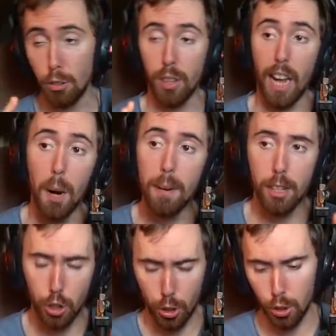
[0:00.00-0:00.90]
so the helmet and
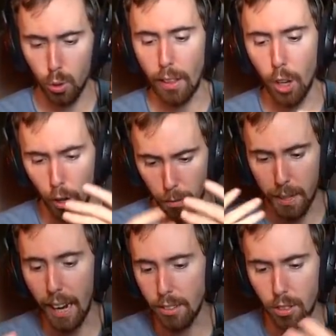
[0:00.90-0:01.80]
the shoulders right there are from
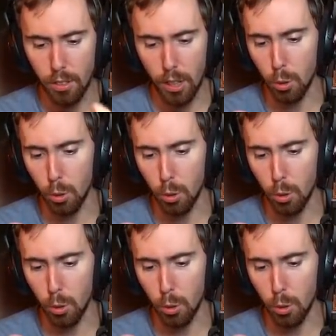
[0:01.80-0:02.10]
the ICC